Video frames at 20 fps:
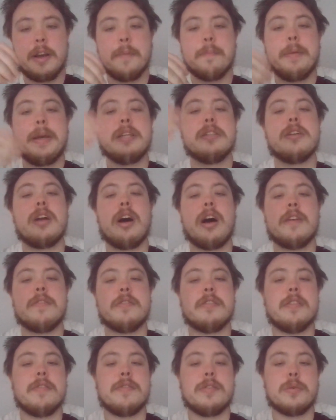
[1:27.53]
based off
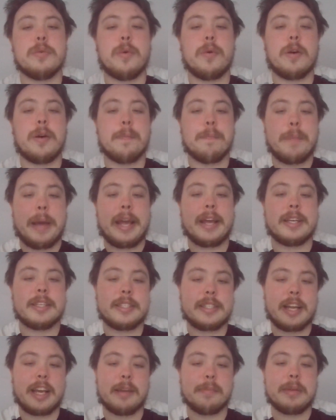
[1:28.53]
of your bank
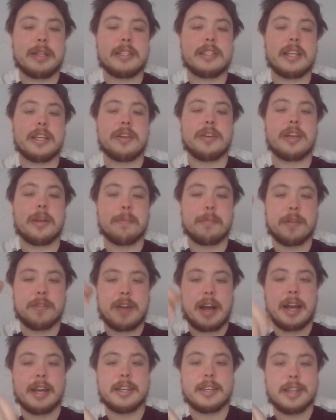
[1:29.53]
statements that you can
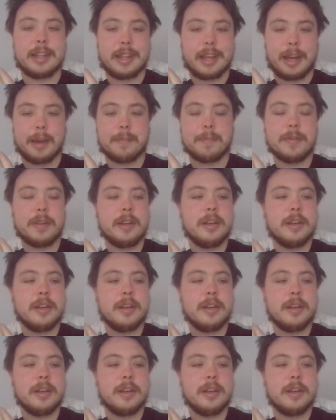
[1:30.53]
provide to them.